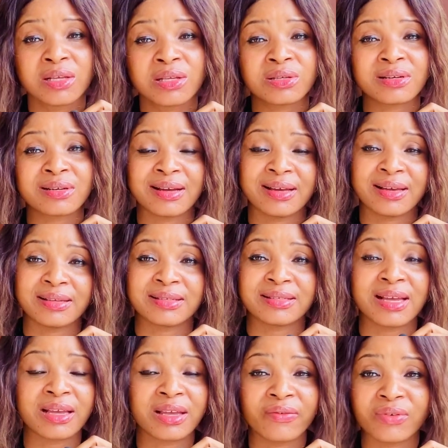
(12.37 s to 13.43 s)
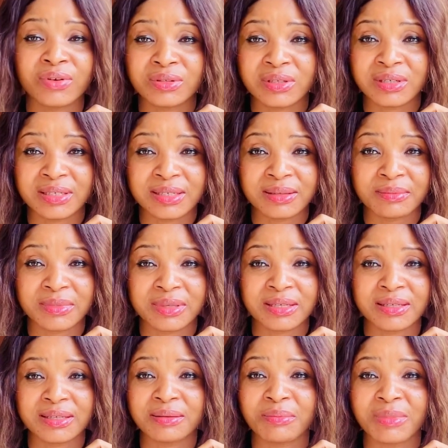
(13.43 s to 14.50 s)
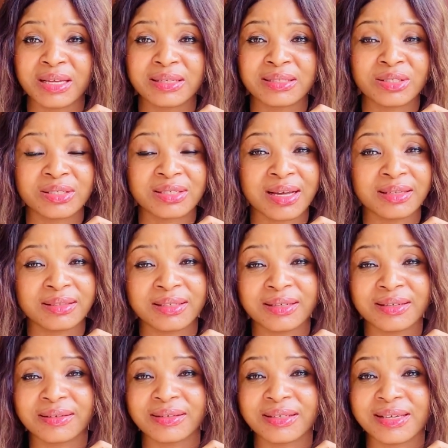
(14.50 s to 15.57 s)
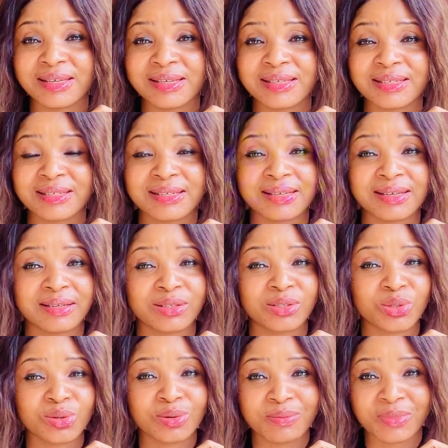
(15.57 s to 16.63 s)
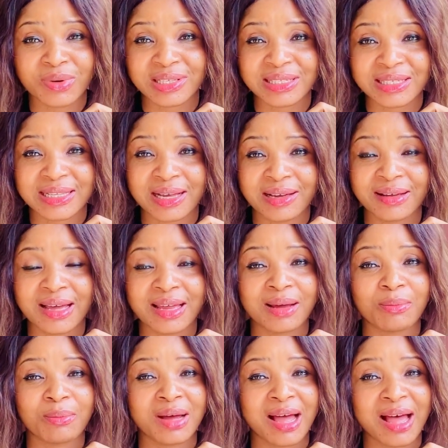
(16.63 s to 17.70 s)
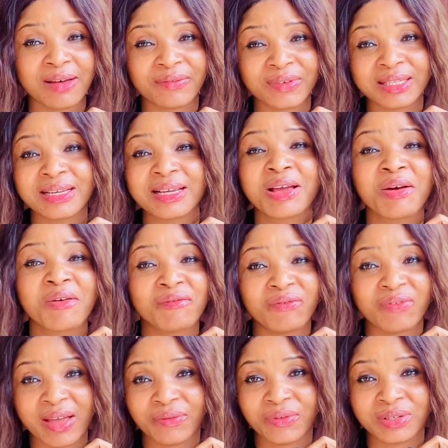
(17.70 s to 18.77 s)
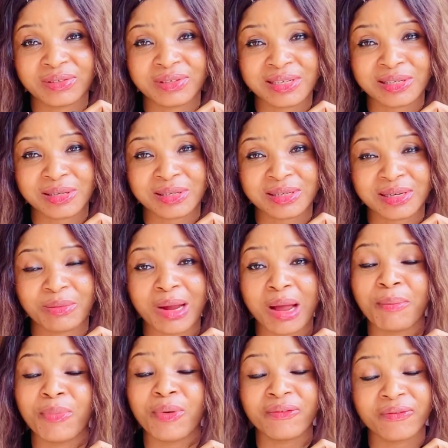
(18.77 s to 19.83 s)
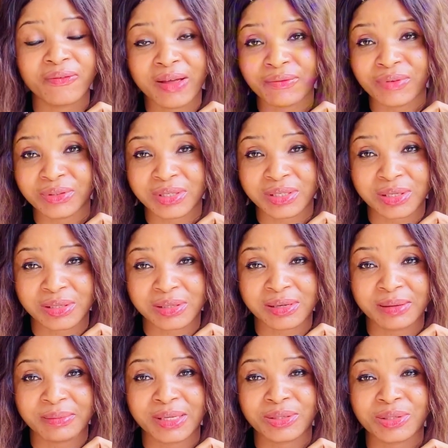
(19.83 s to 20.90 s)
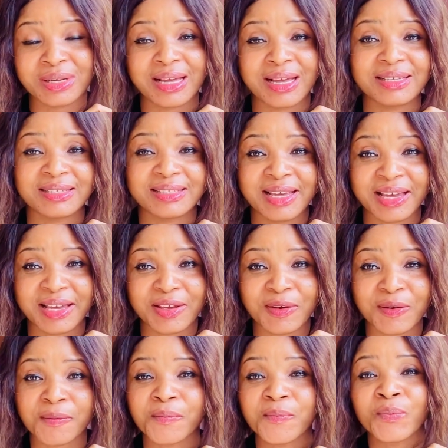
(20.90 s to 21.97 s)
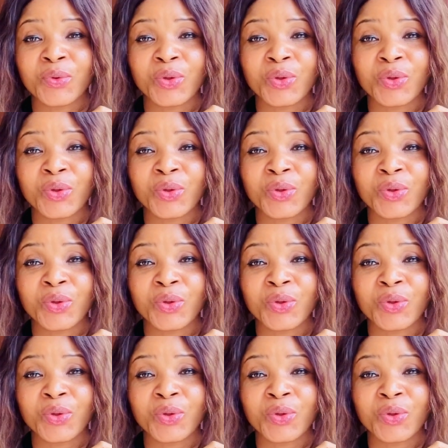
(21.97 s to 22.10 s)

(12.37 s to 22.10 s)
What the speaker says: So guys, thank you for joining me. My channel is 2 months now and I'm having 500 subscribers, above 500 subscribers. So guys, thank you.